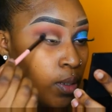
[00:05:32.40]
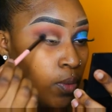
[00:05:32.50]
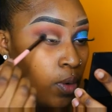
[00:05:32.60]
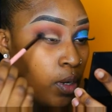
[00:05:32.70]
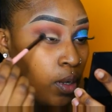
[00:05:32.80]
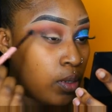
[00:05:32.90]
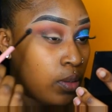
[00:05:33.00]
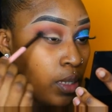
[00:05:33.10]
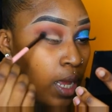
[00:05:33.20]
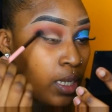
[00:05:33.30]
You want to
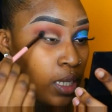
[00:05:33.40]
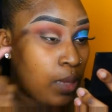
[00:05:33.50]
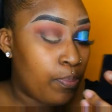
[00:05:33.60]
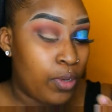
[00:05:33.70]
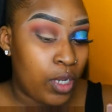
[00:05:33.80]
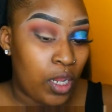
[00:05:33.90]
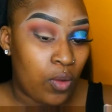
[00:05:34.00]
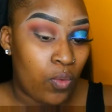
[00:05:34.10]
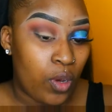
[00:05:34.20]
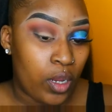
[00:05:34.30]
lightly put
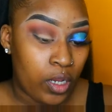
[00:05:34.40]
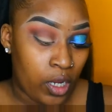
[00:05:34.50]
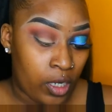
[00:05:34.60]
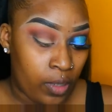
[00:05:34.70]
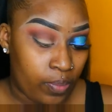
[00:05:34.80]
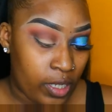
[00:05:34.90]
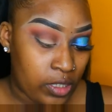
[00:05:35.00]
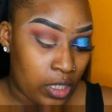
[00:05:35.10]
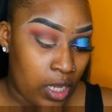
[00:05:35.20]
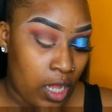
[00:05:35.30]
it where you're going to place
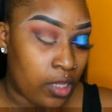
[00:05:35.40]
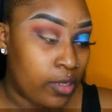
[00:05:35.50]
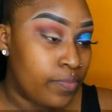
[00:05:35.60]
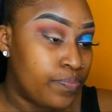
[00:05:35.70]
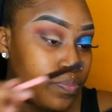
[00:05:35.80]
the color.